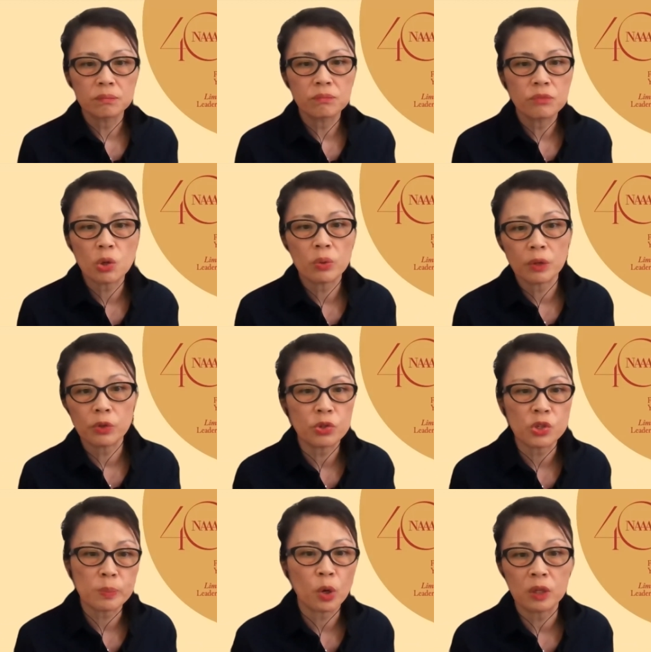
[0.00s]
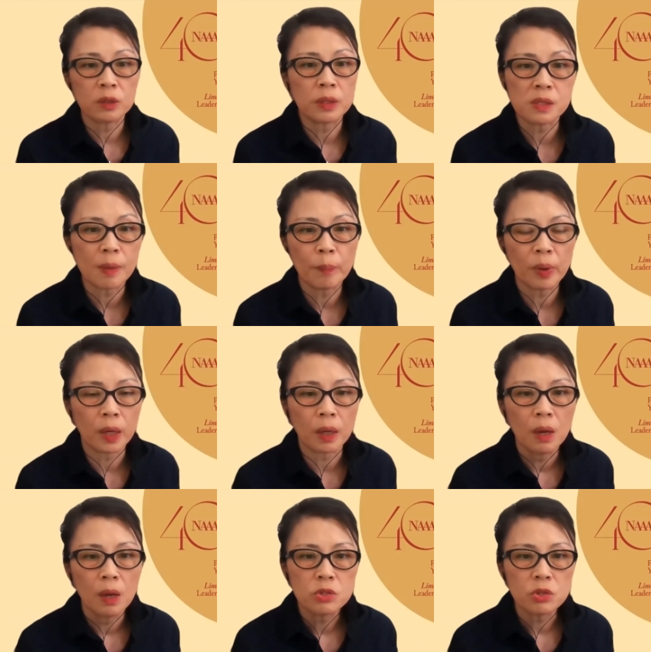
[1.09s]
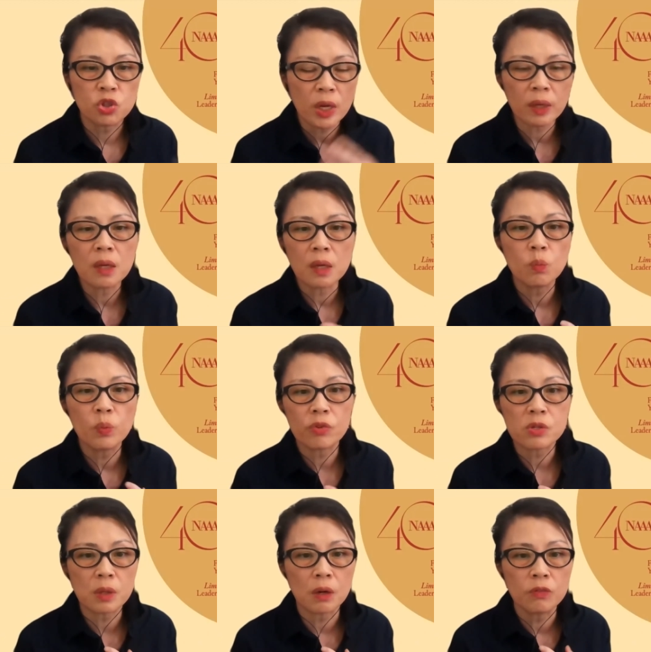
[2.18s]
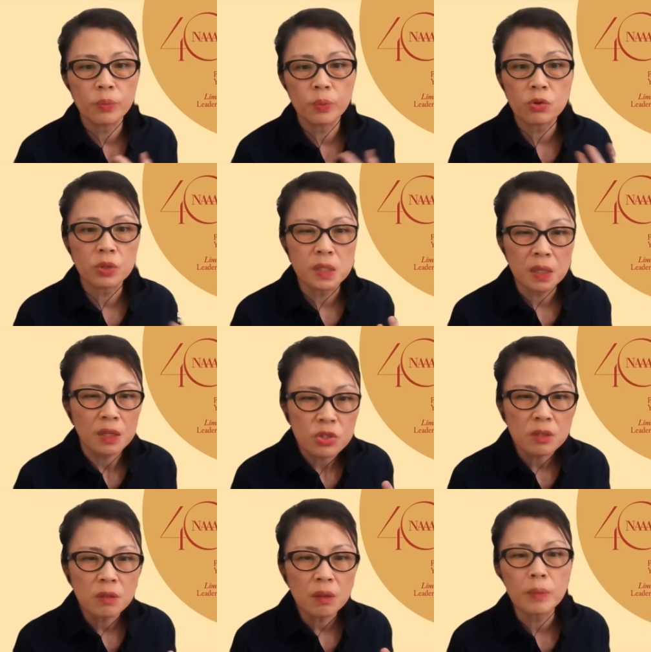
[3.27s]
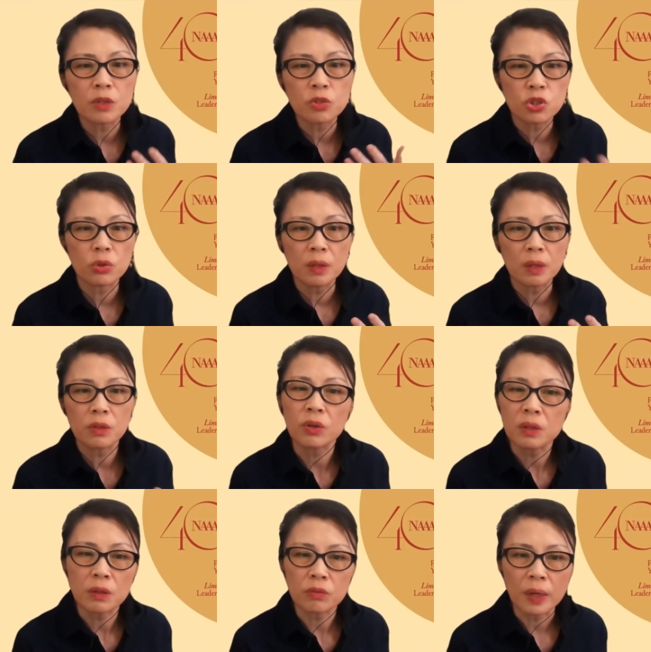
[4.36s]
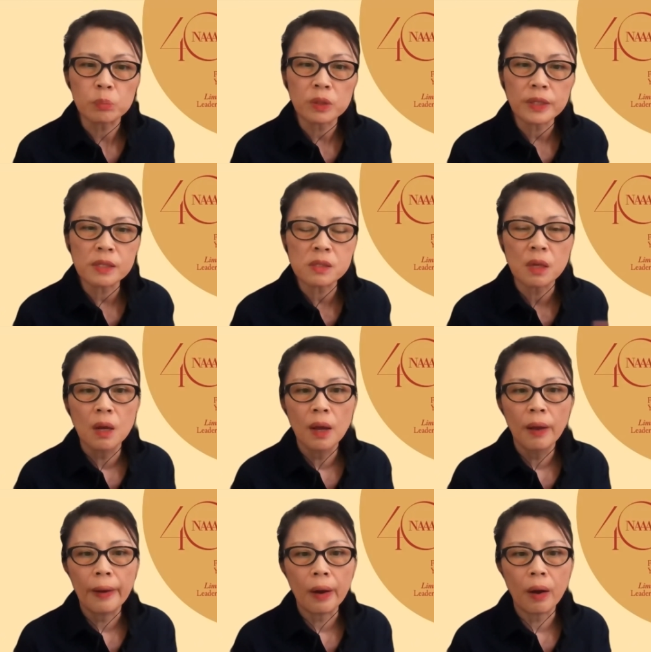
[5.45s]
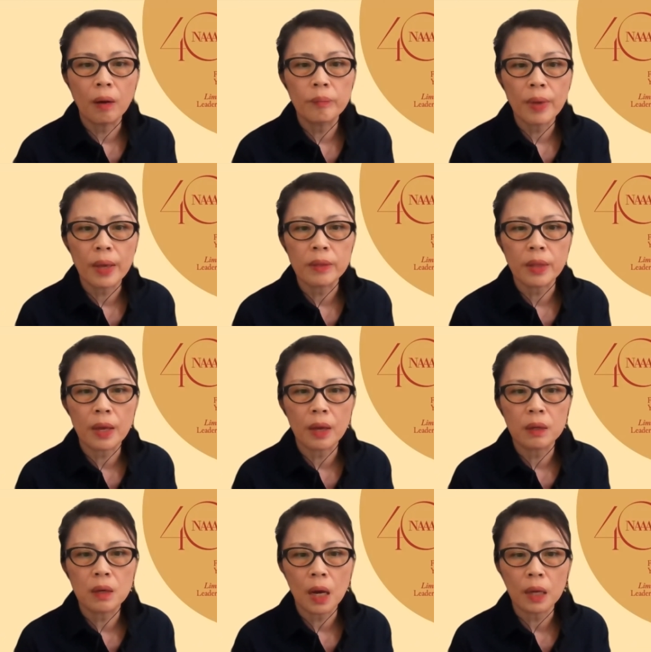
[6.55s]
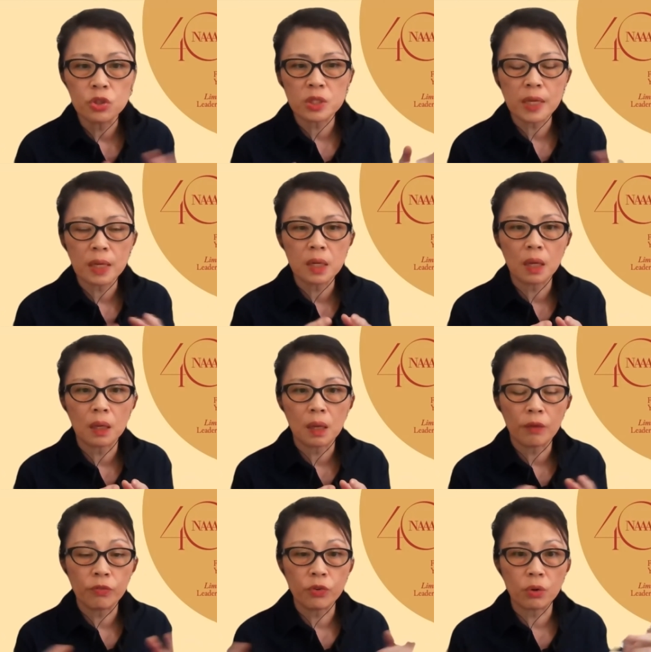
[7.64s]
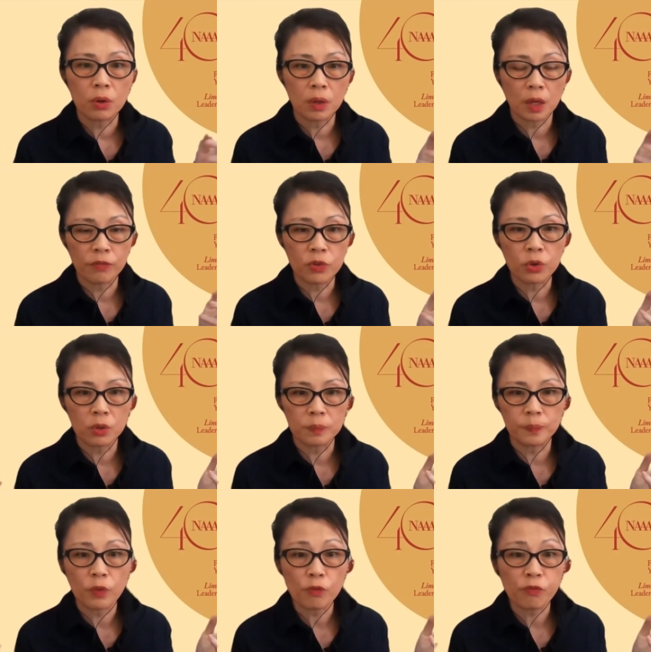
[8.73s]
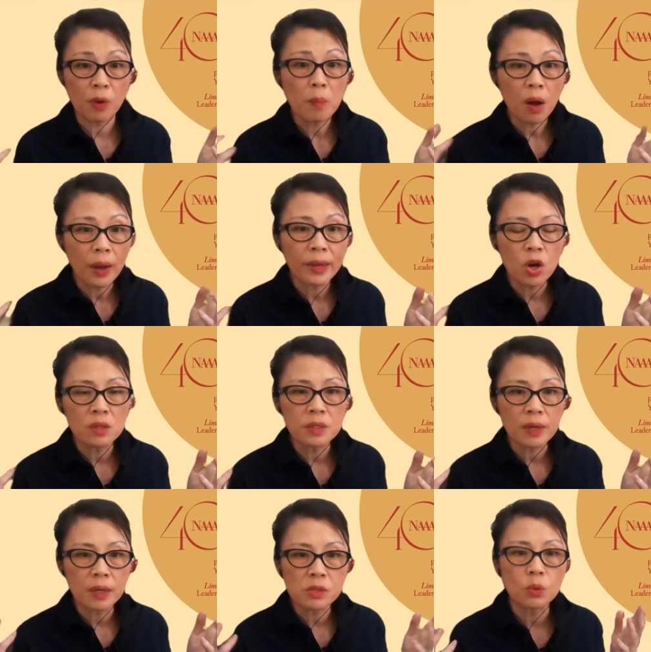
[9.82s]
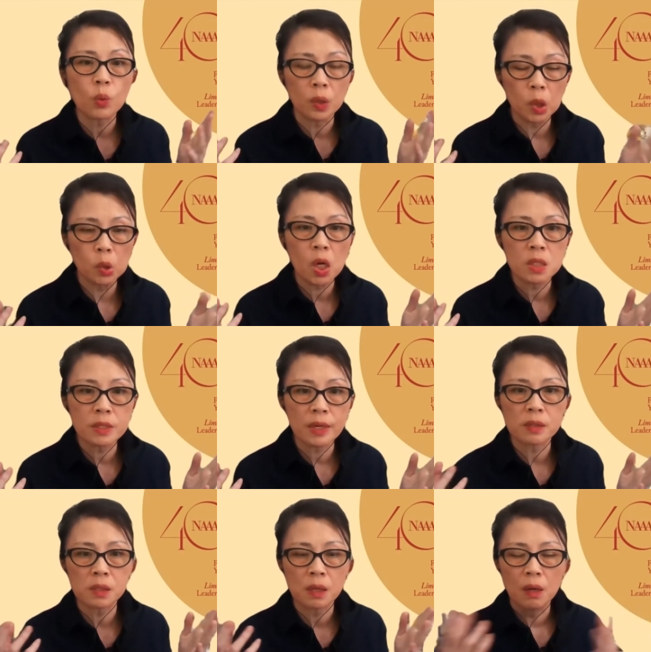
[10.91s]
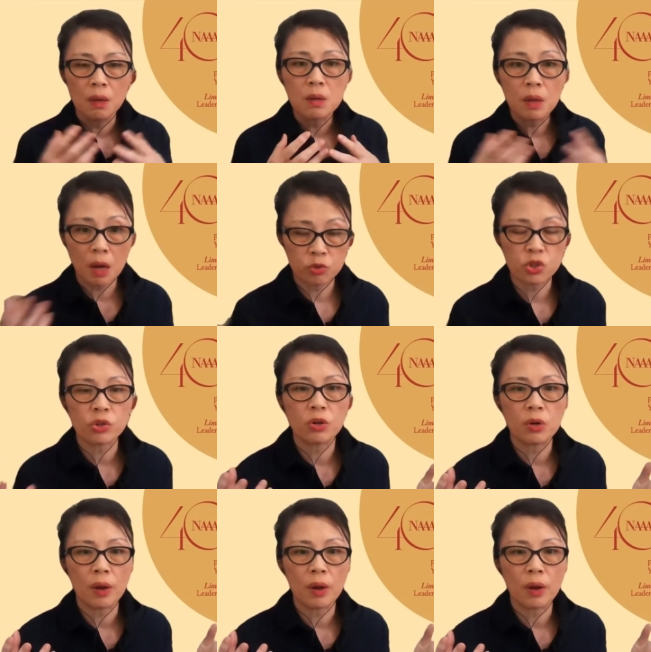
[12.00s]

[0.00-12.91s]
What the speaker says: show that you're smarter than somebody. So checking in with yourself, with your intention, to make sure that they're in the right place. And then understanding if you're from a high context or low context culture,